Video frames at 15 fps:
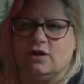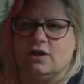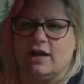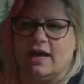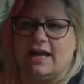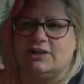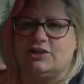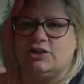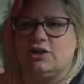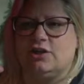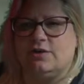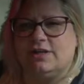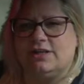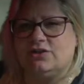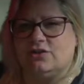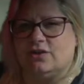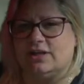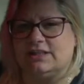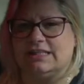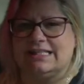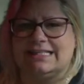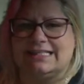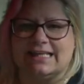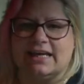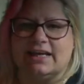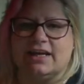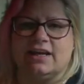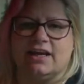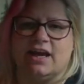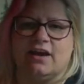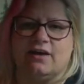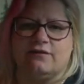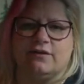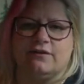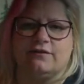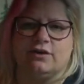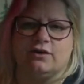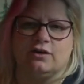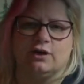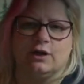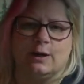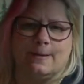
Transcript: had she already started the second half of her